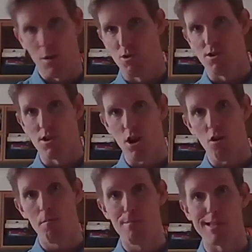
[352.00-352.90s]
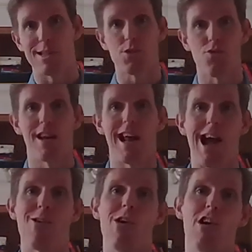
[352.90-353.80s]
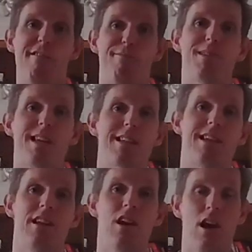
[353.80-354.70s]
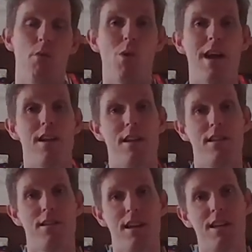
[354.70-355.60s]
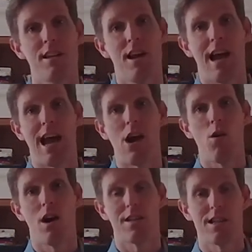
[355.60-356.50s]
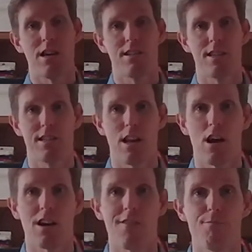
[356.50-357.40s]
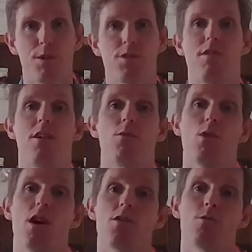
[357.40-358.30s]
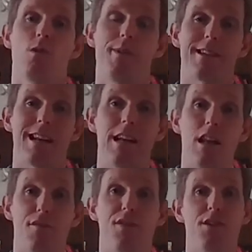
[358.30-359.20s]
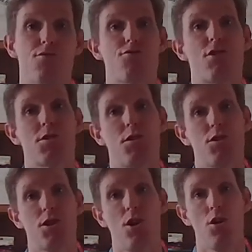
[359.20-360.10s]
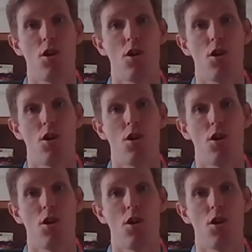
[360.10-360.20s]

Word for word: we're in no business right now of predicting when and indeed how our scientists and our governments around the world will be able to lift these restrictions